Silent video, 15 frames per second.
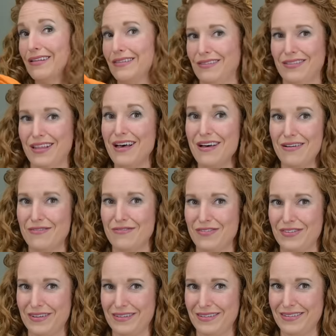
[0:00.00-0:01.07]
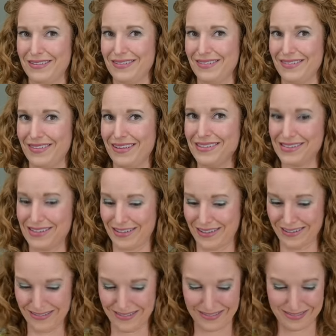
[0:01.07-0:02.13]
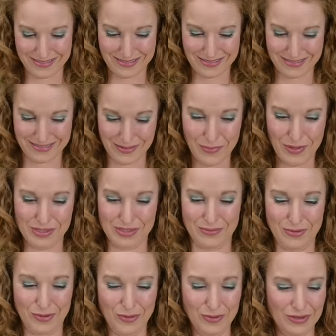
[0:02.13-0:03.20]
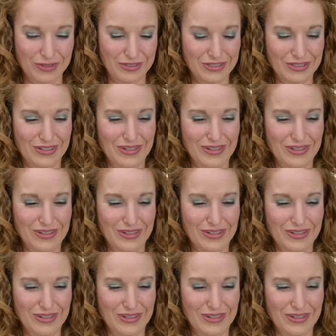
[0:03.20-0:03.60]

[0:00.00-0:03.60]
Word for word: Love this color. Give me some orange